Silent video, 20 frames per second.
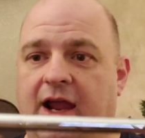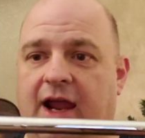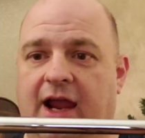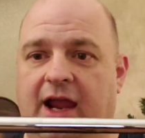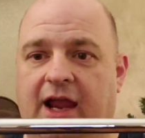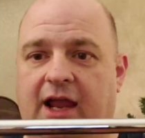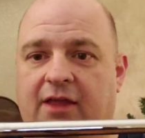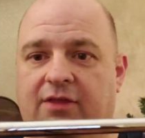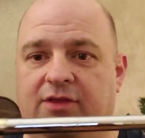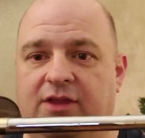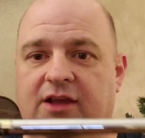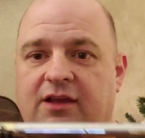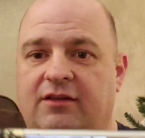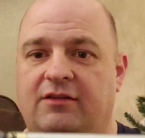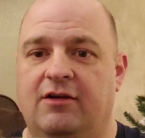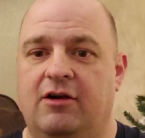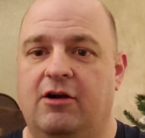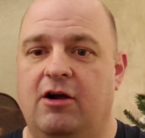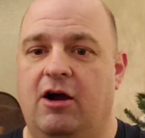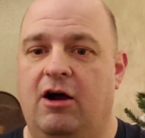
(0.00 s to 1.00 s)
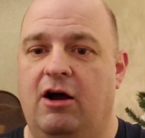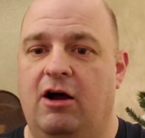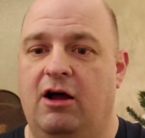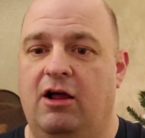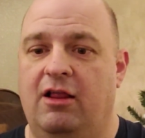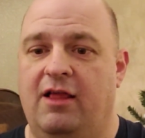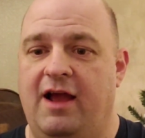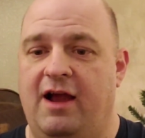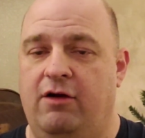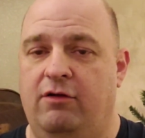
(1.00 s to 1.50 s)
And these are
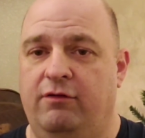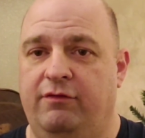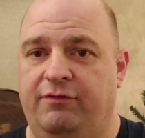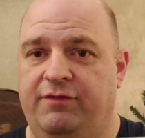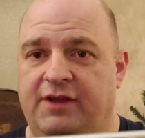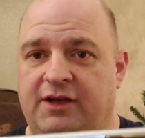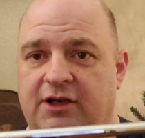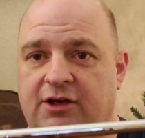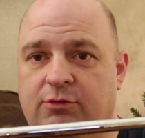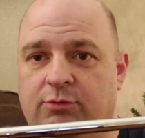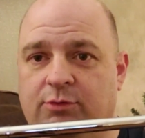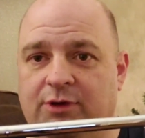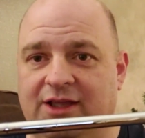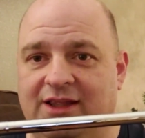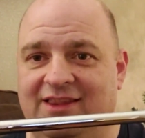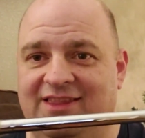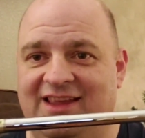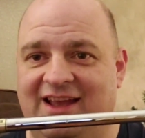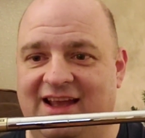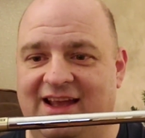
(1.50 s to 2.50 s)
all outfitted with